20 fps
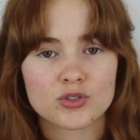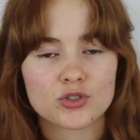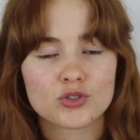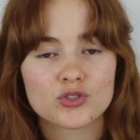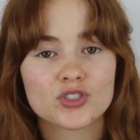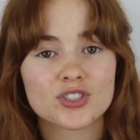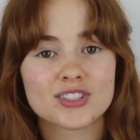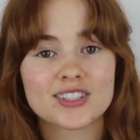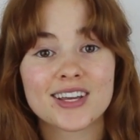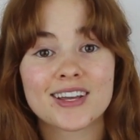There's
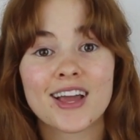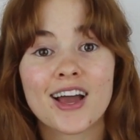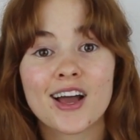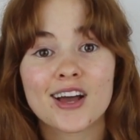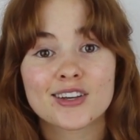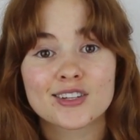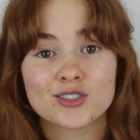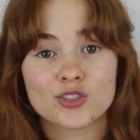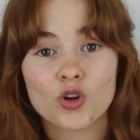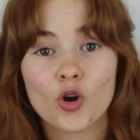just like
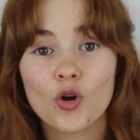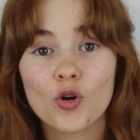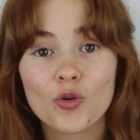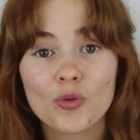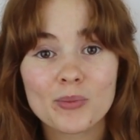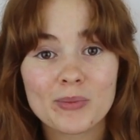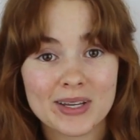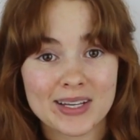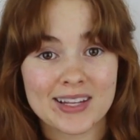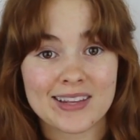so
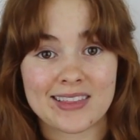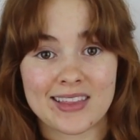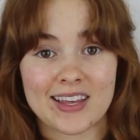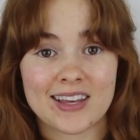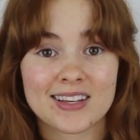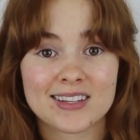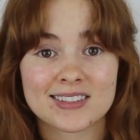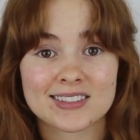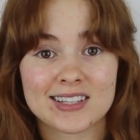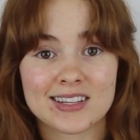many
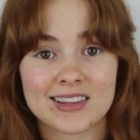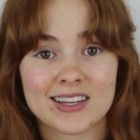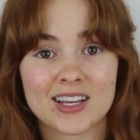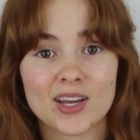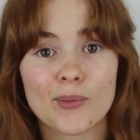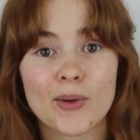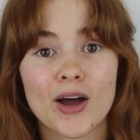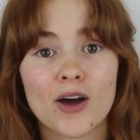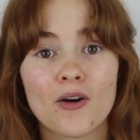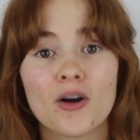things to think
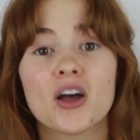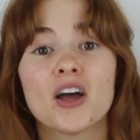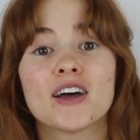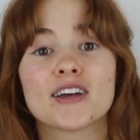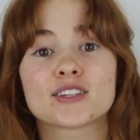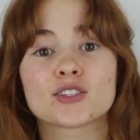about.